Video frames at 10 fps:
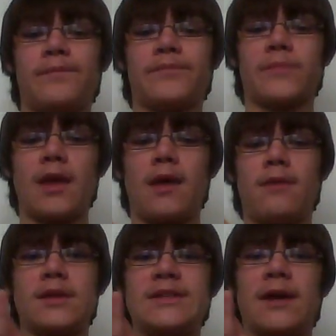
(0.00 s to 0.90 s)

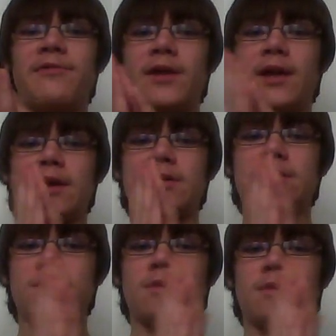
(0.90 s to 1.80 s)
And the stuff that
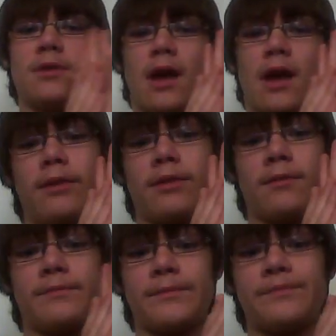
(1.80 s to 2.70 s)
actually we learn in health
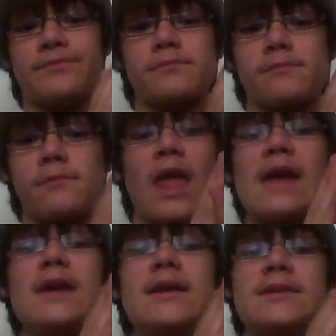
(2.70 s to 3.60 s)

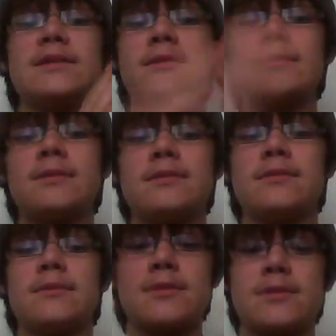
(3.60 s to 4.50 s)
is,
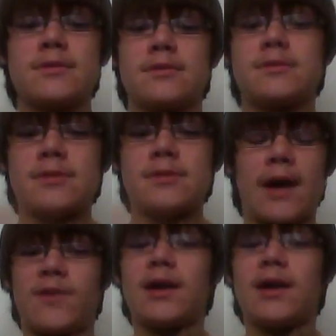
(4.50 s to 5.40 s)
I
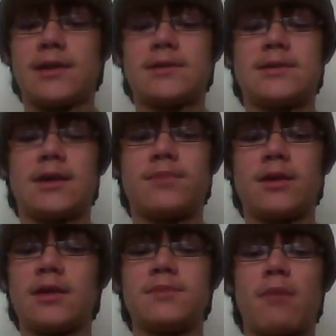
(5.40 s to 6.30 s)
forget, it's
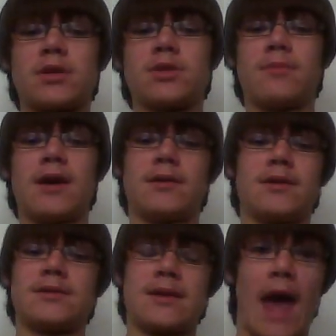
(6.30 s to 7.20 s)
something that's public domain.
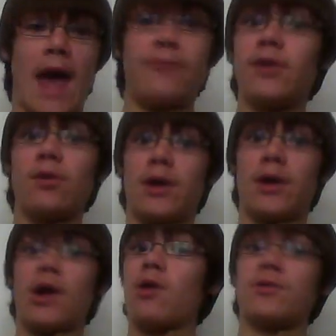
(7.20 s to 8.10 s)
It's like everyone
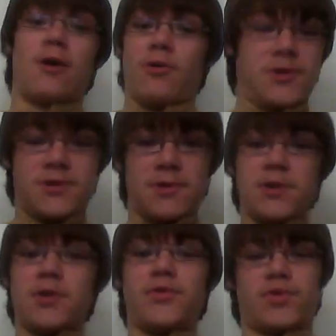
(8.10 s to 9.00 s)
knows that, oh, this is what
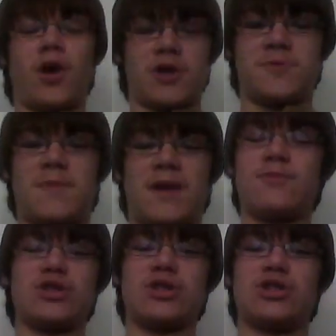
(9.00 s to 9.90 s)
you do for stress, but I'm
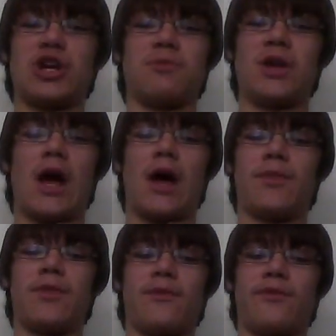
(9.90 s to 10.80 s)
just saying to put it out
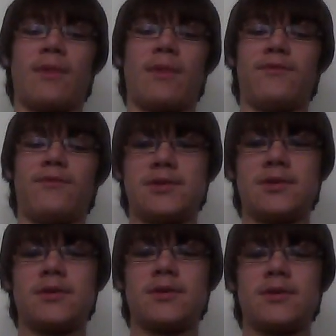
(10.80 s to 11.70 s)
there for my viewers.
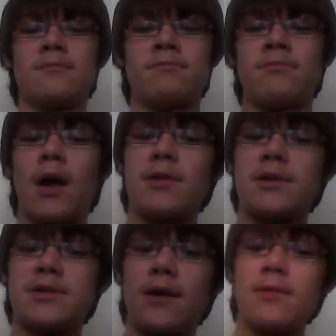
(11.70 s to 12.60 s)
But
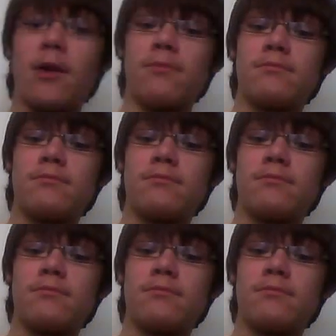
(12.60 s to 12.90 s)
anyways, here we go.